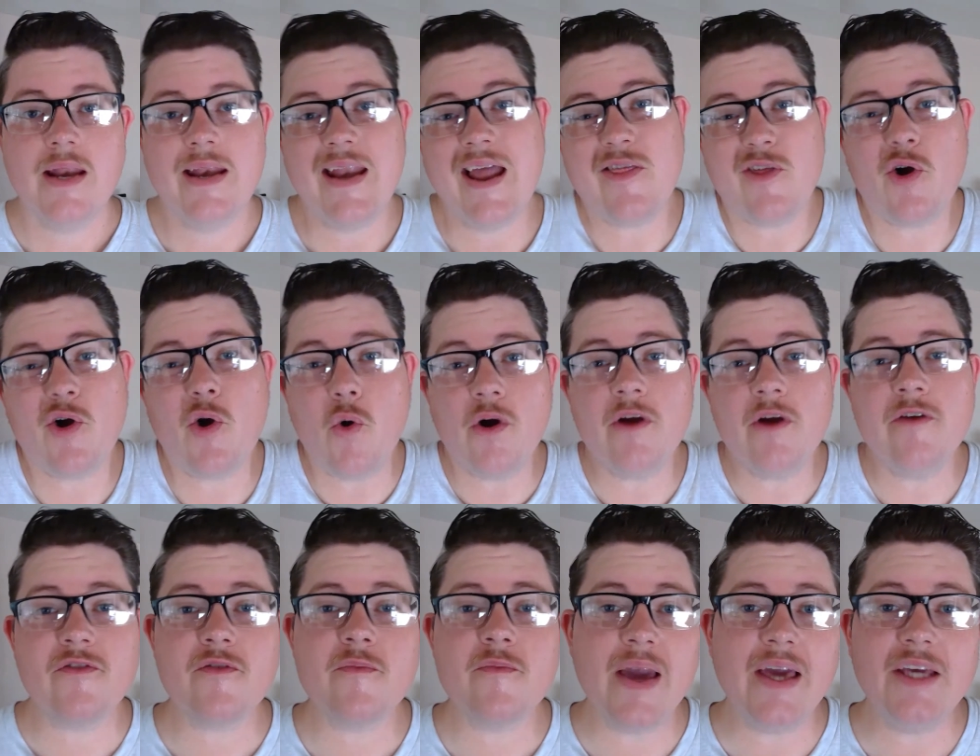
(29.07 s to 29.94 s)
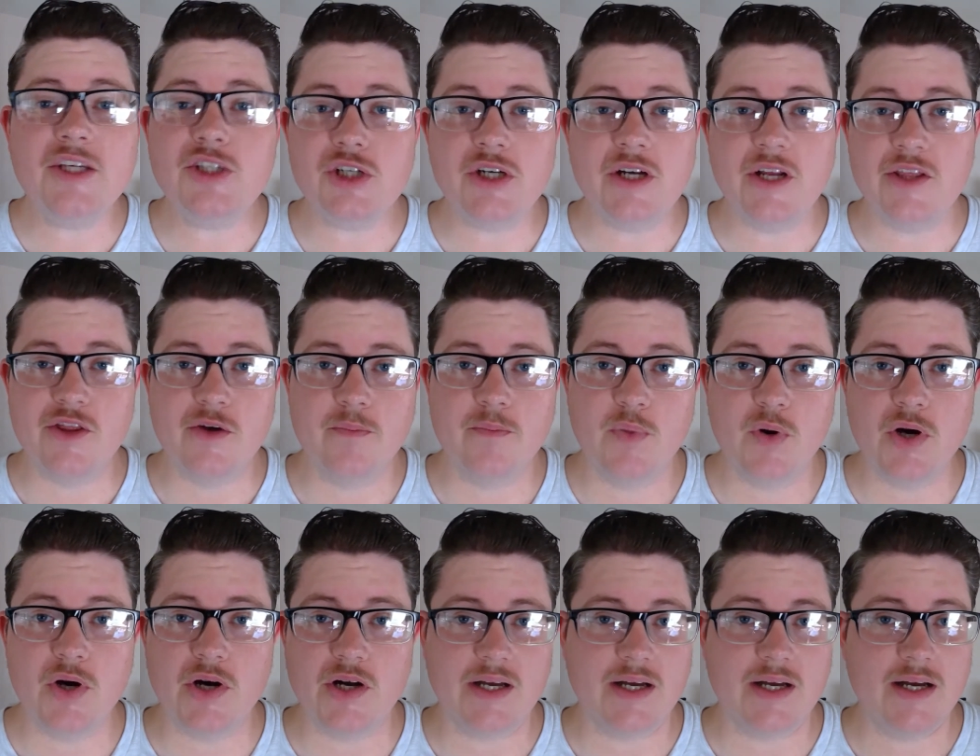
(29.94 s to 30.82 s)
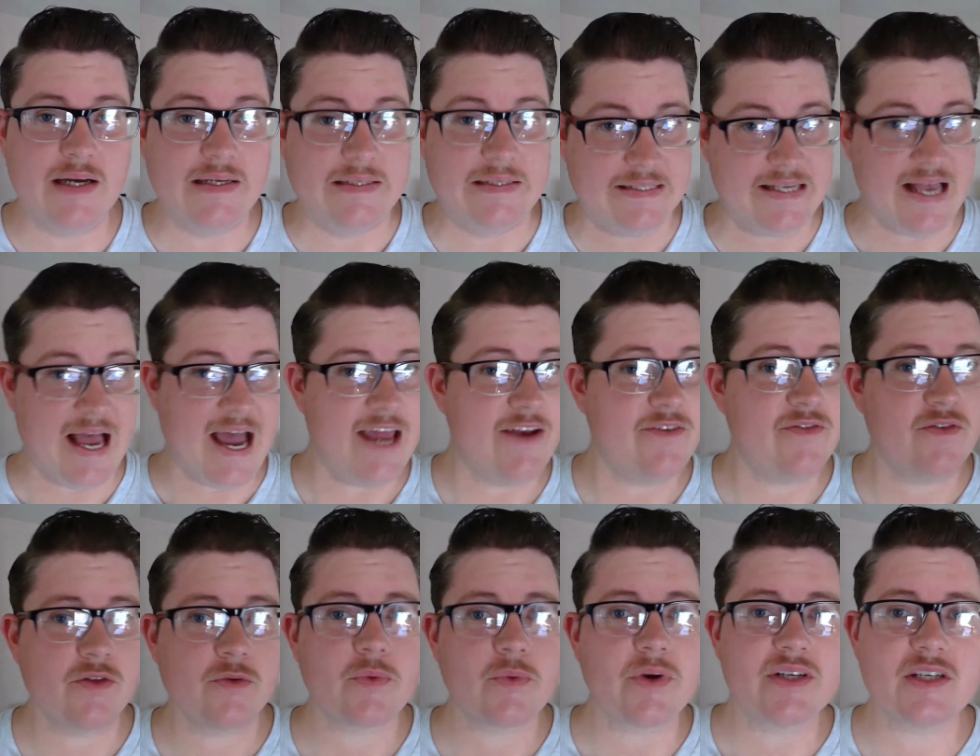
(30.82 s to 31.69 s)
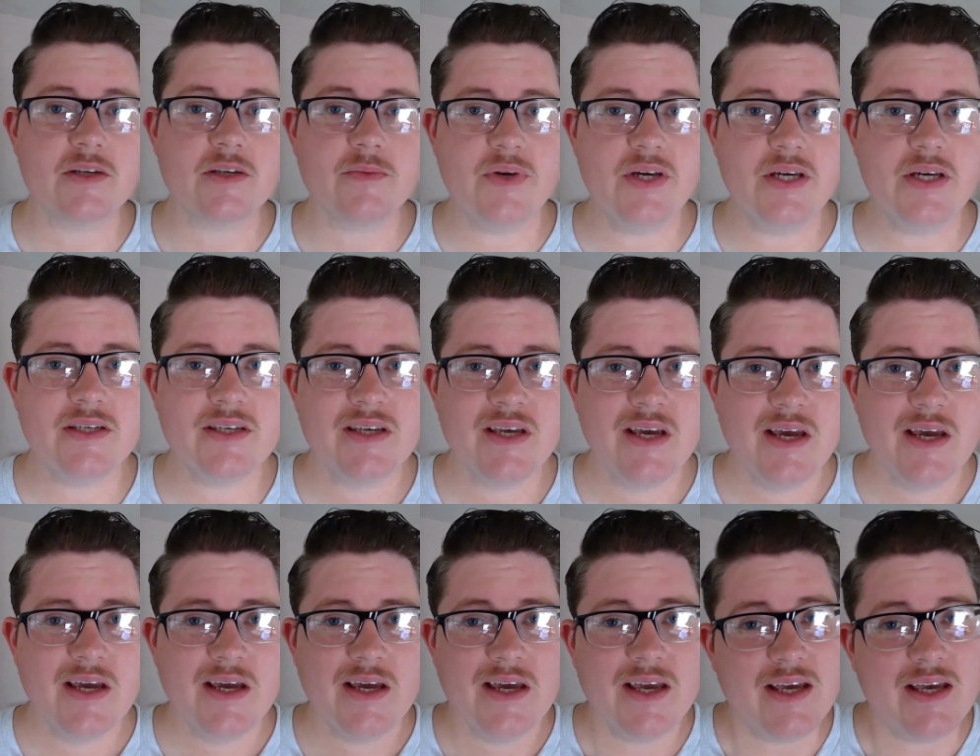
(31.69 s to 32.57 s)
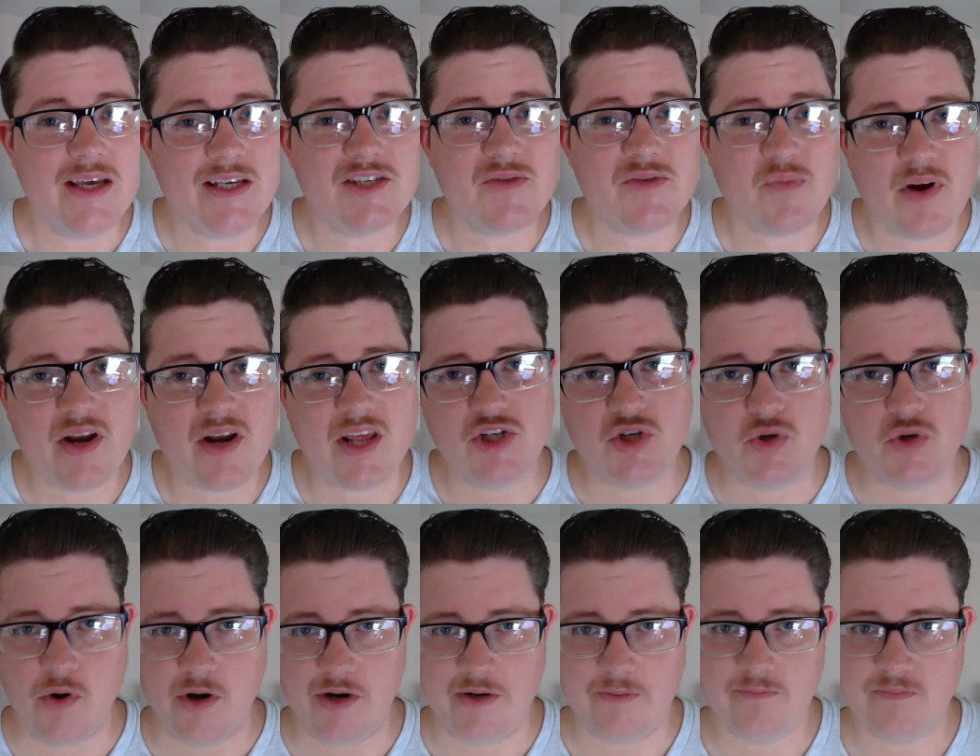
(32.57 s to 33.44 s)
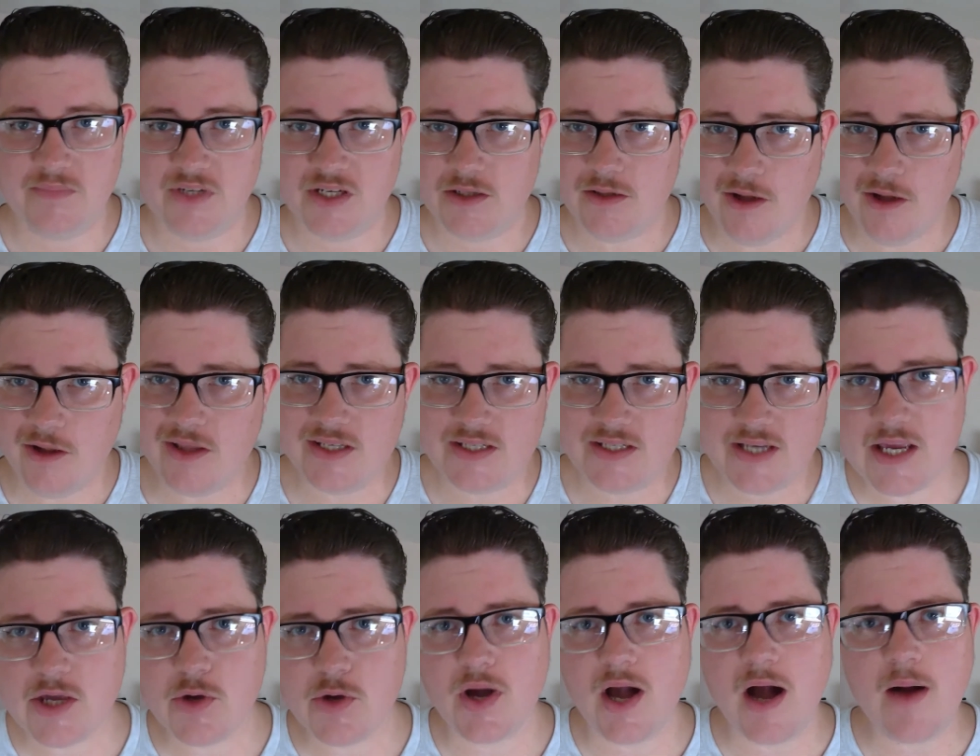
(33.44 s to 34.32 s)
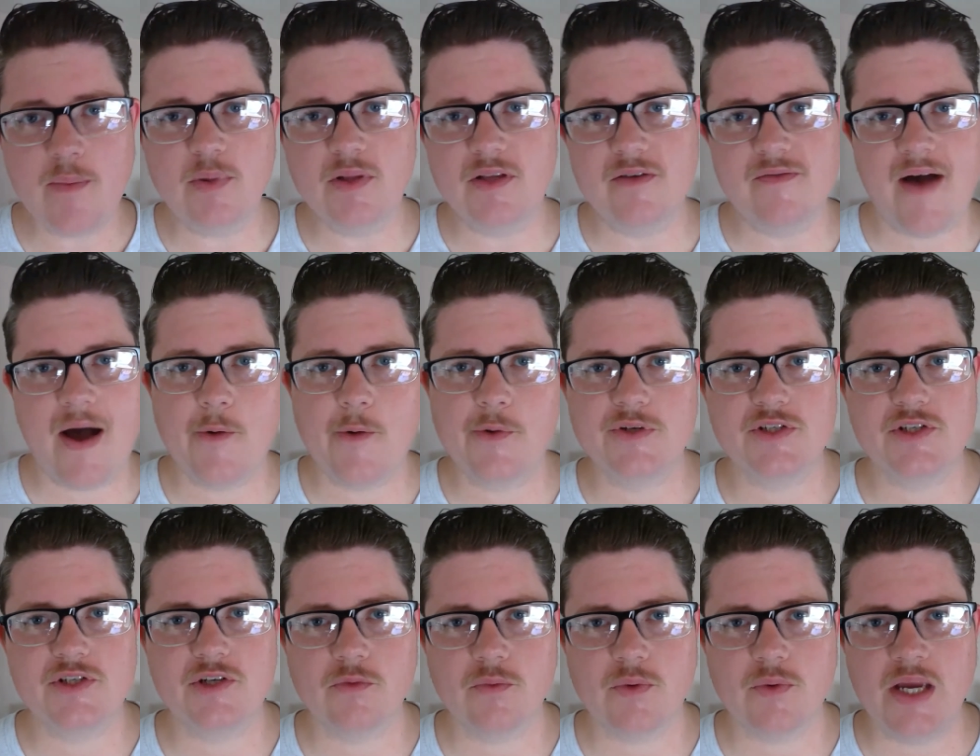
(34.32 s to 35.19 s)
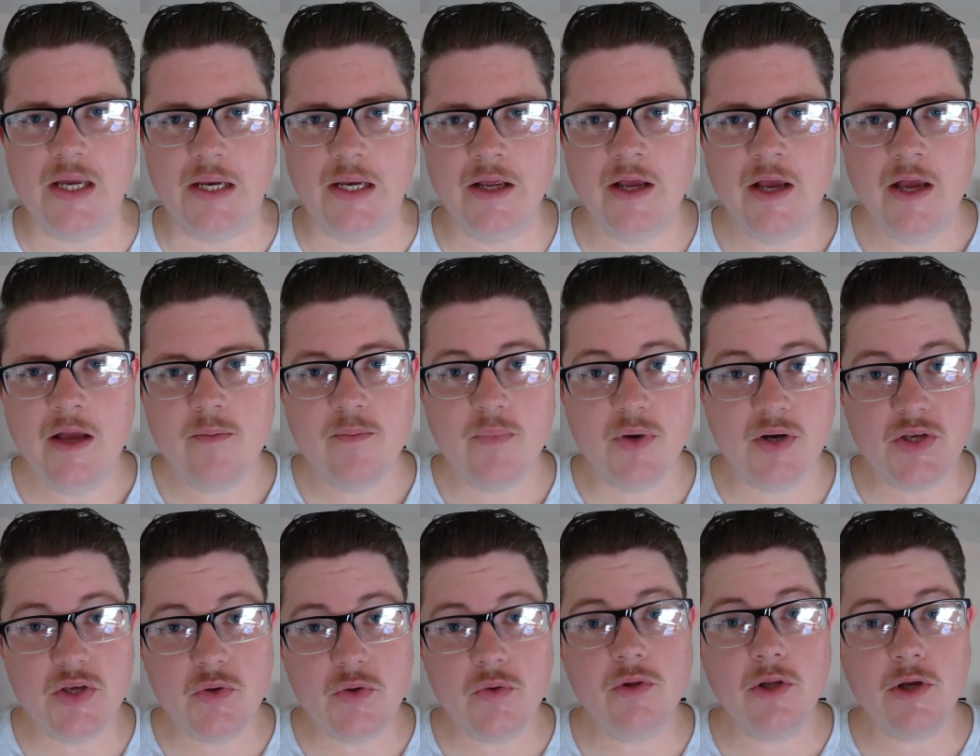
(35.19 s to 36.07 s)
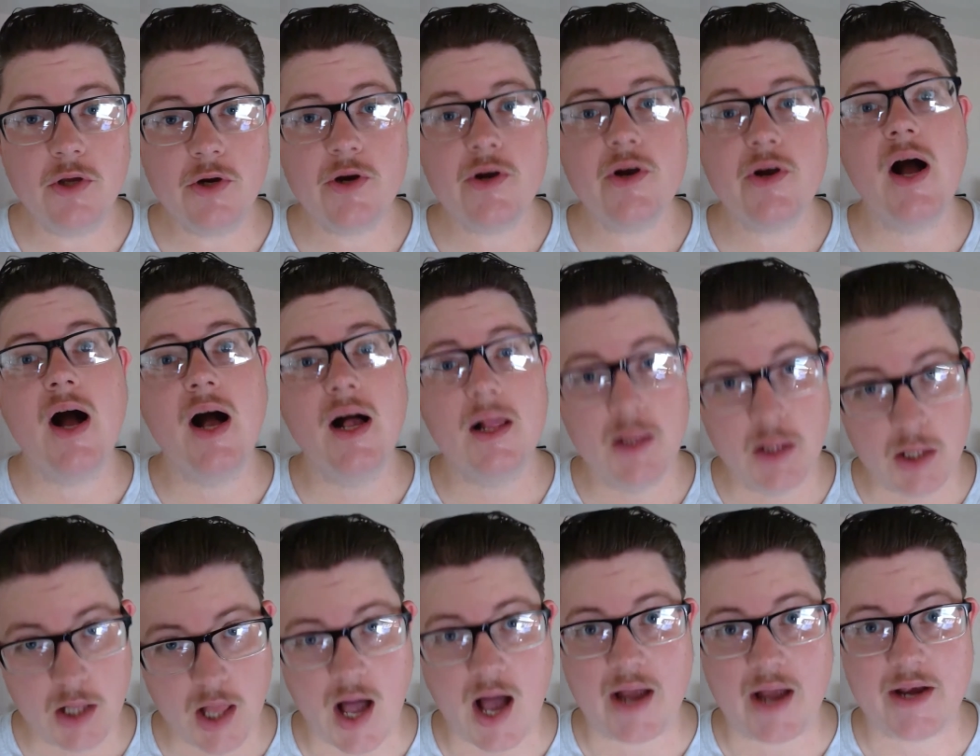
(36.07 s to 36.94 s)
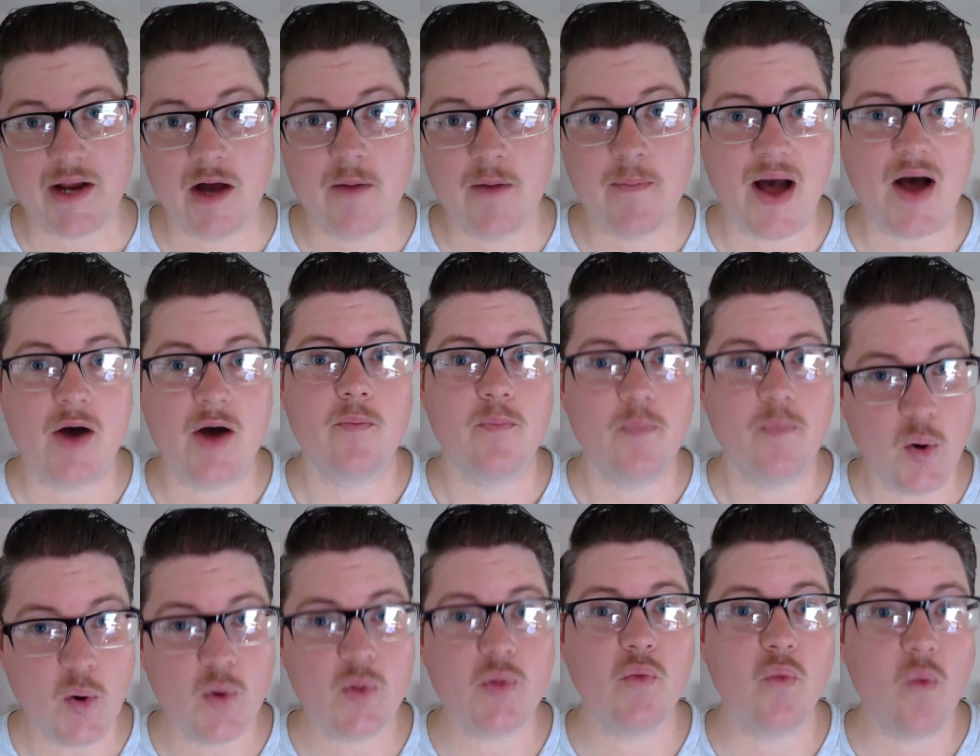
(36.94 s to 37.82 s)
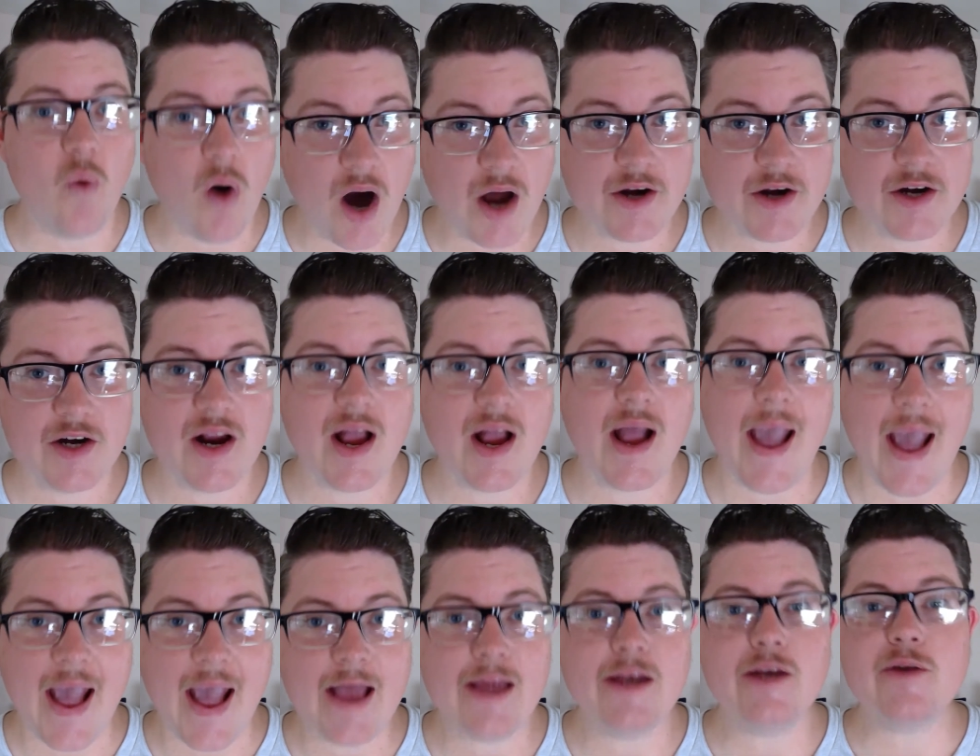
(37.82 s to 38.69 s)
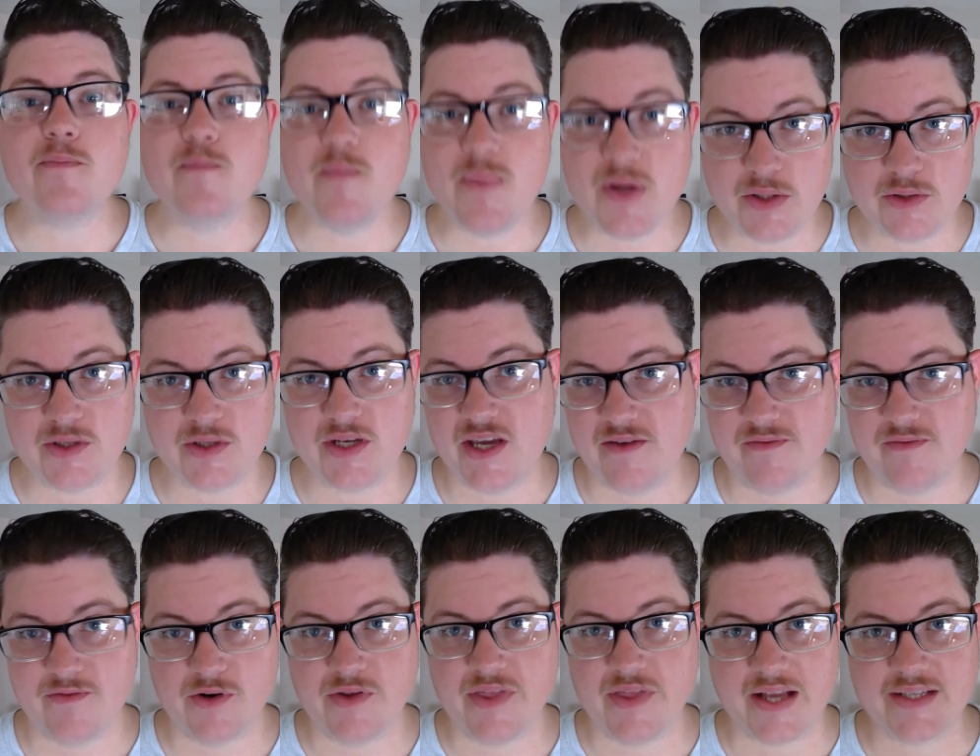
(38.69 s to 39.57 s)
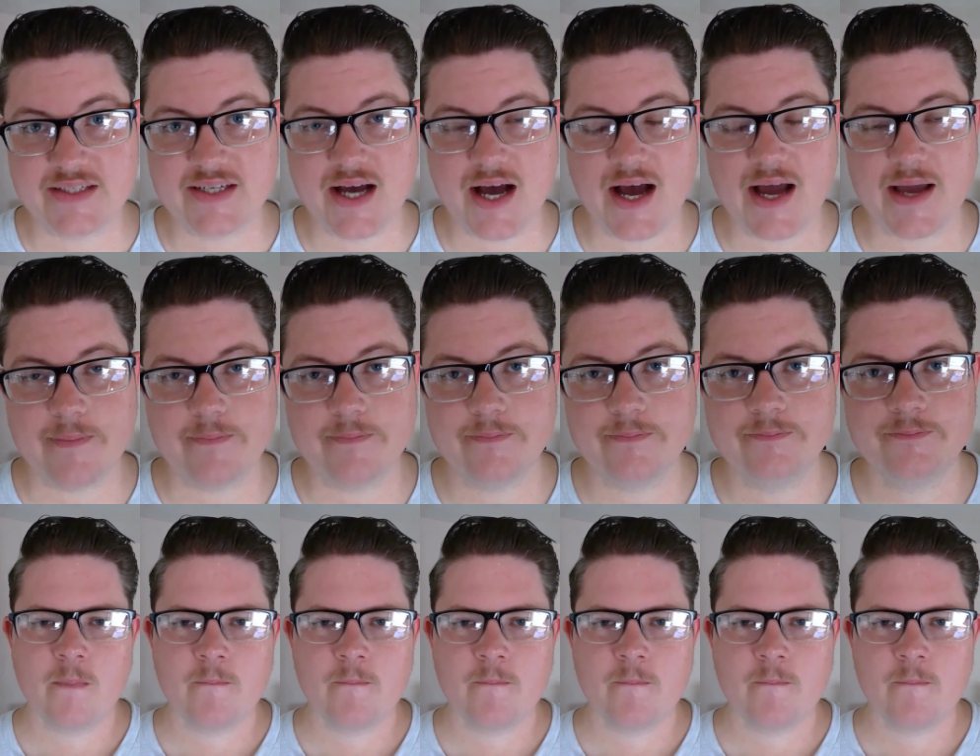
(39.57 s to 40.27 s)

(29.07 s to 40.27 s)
Now, the core information in the book, aside from the recipes, is pretty short. It'll only take you a couple of hours to read, but you'll learn a lot about both water and milk kefir in that time.